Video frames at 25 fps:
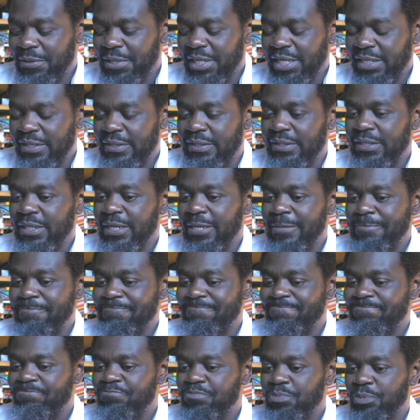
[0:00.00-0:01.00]
It's
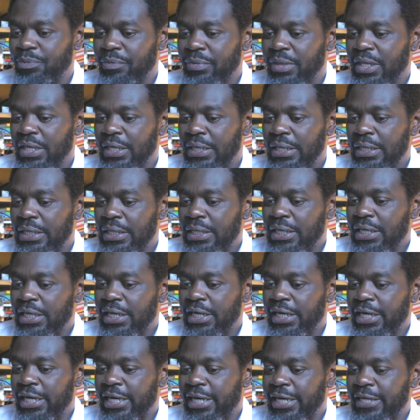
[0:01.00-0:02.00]
about
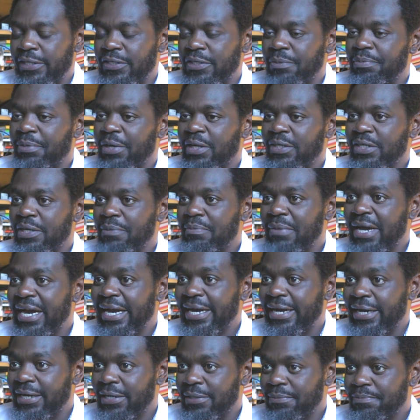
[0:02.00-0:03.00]

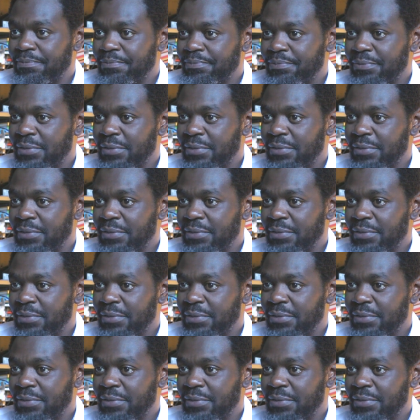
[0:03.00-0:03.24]
Amaka.